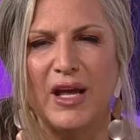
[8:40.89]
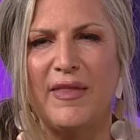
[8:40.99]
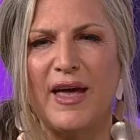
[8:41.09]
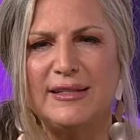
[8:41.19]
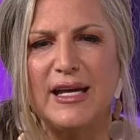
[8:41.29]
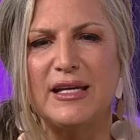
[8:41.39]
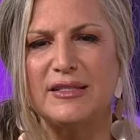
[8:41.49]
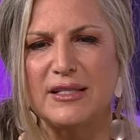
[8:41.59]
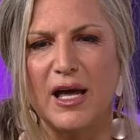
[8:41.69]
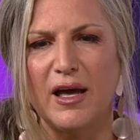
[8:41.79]
And that takes
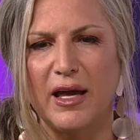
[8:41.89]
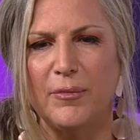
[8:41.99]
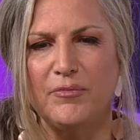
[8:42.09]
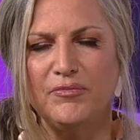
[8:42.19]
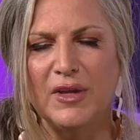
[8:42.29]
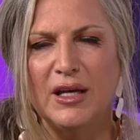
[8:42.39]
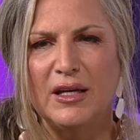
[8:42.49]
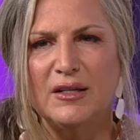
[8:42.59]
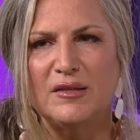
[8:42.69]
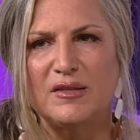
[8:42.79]
time.
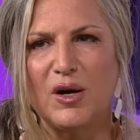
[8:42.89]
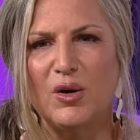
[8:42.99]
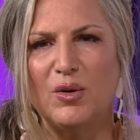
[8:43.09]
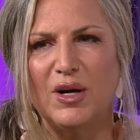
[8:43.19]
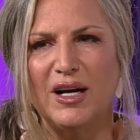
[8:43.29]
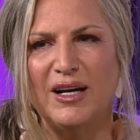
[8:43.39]
So